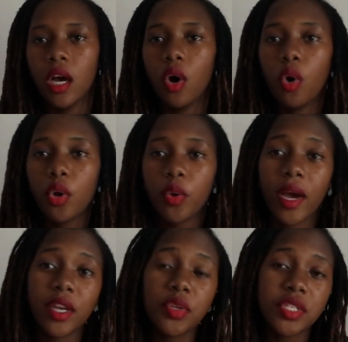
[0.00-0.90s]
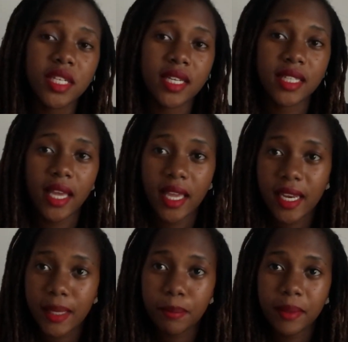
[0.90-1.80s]
Or you can use it at
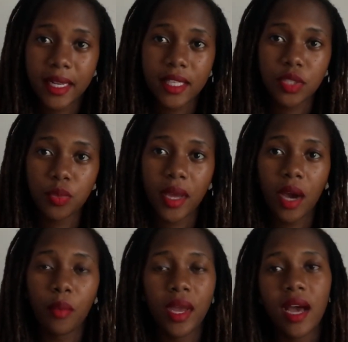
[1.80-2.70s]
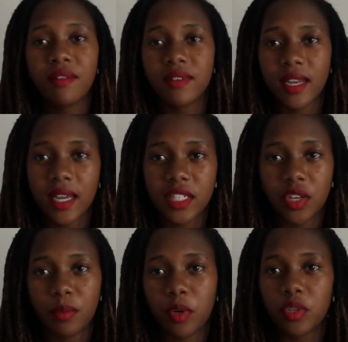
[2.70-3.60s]
any place where we have an
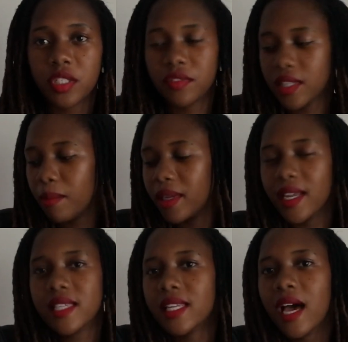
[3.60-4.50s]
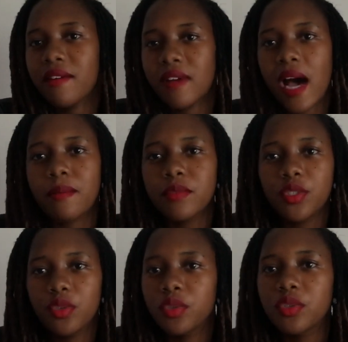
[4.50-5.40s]
artery, because if someone doesn't have
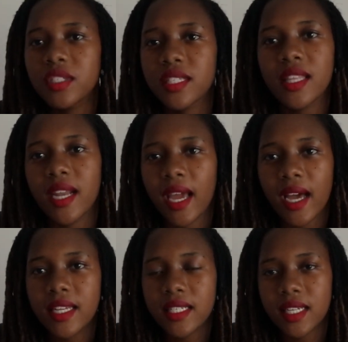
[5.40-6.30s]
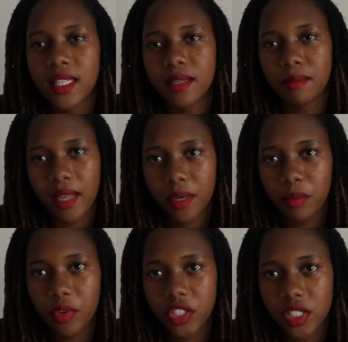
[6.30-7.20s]
arms, you don't say that I can't take the blood
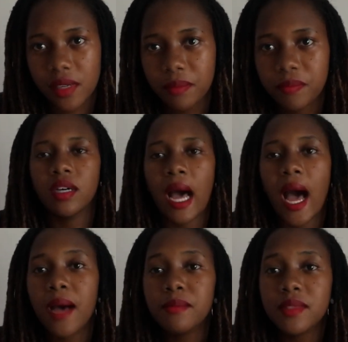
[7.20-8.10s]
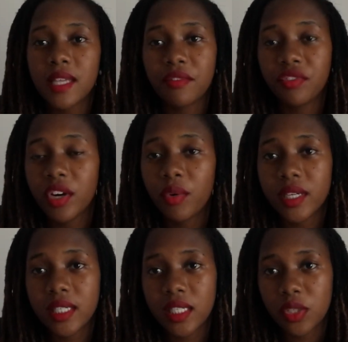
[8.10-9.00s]
pressure. Arms are
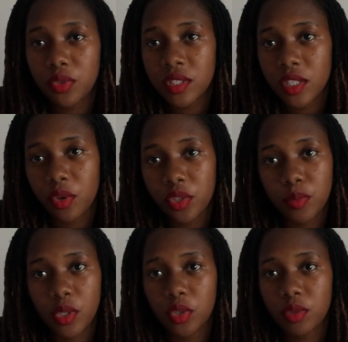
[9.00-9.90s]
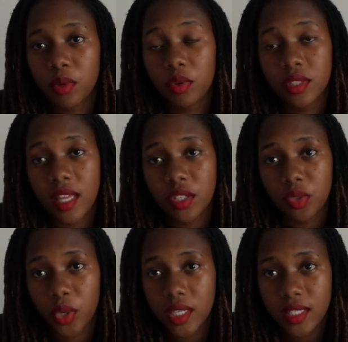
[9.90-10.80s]
frequently used in hospitals because they are
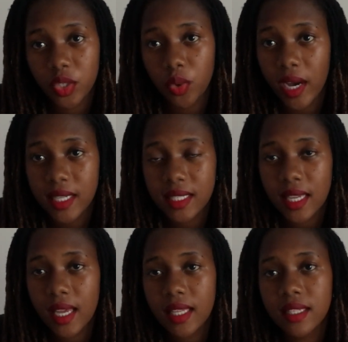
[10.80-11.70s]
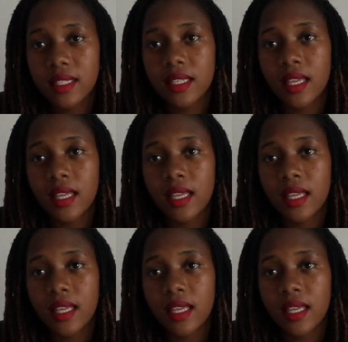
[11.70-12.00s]
so easy to access.